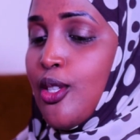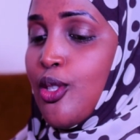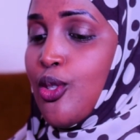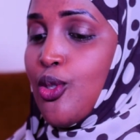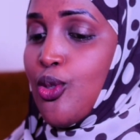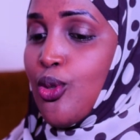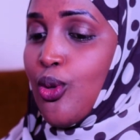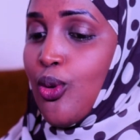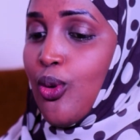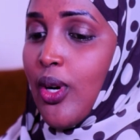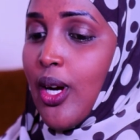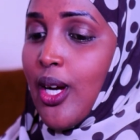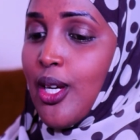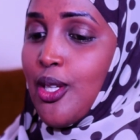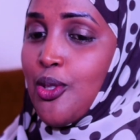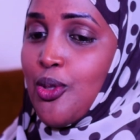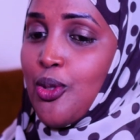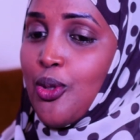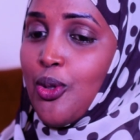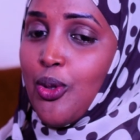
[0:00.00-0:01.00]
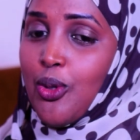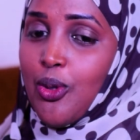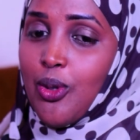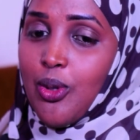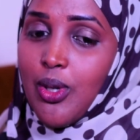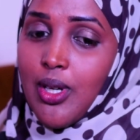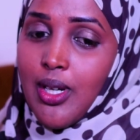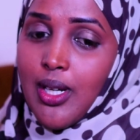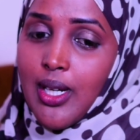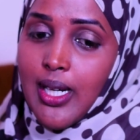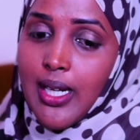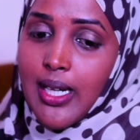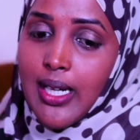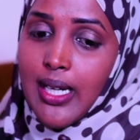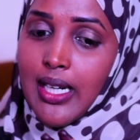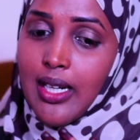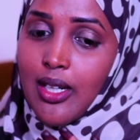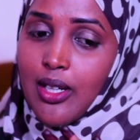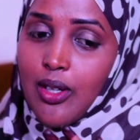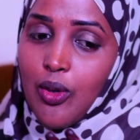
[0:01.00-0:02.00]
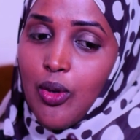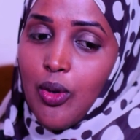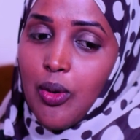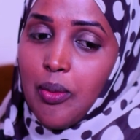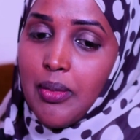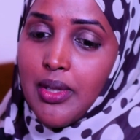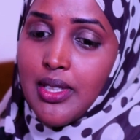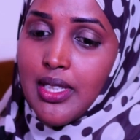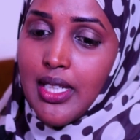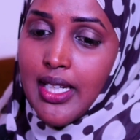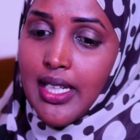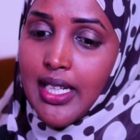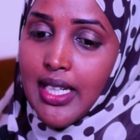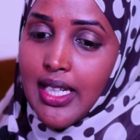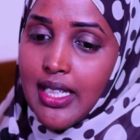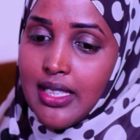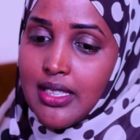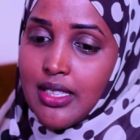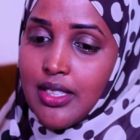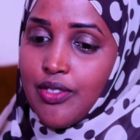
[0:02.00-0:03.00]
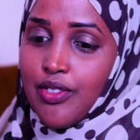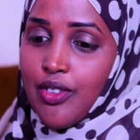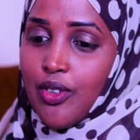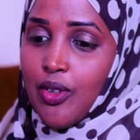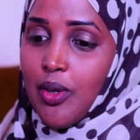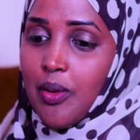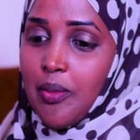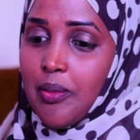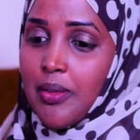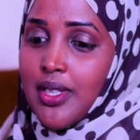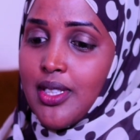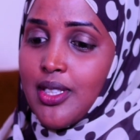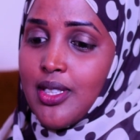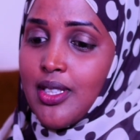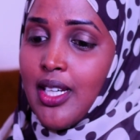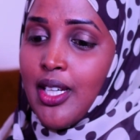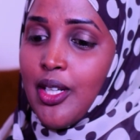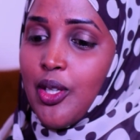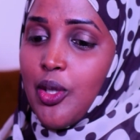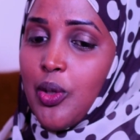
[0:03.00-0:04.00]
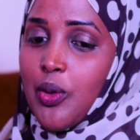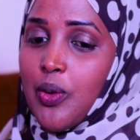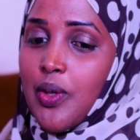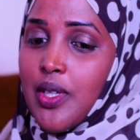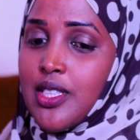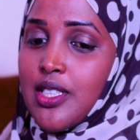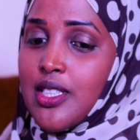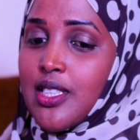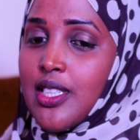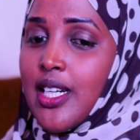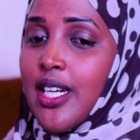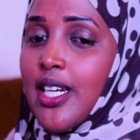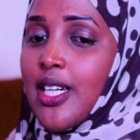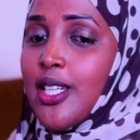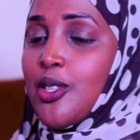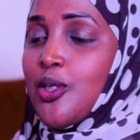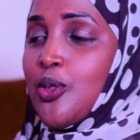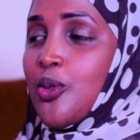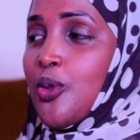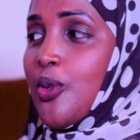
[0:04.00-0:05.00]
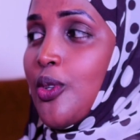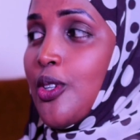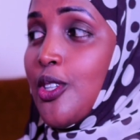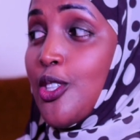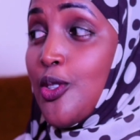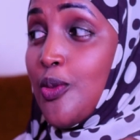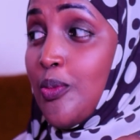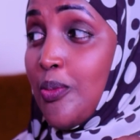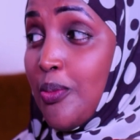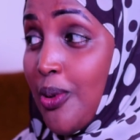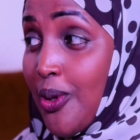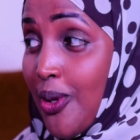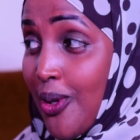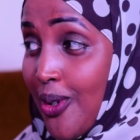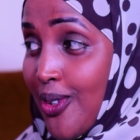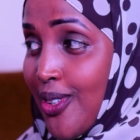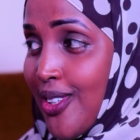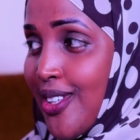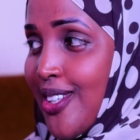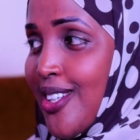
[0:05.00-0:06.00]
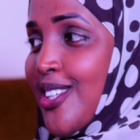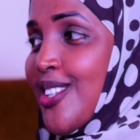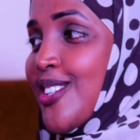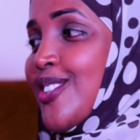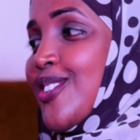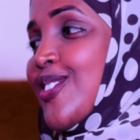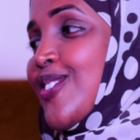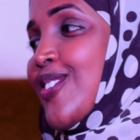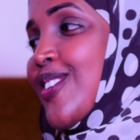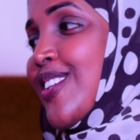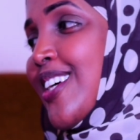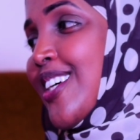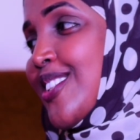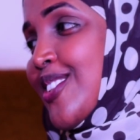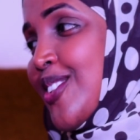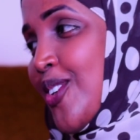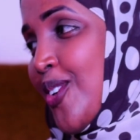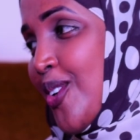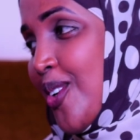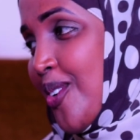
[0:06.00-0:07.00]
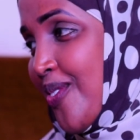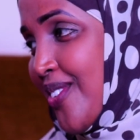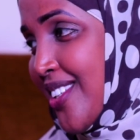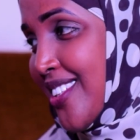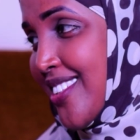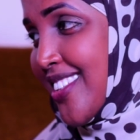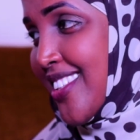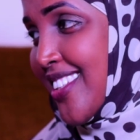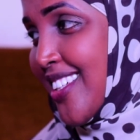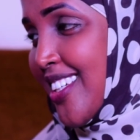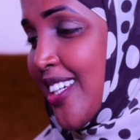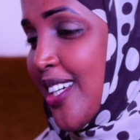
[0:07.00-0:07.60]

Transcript: So I saw a negative comment, and you were trying to respond to that comment.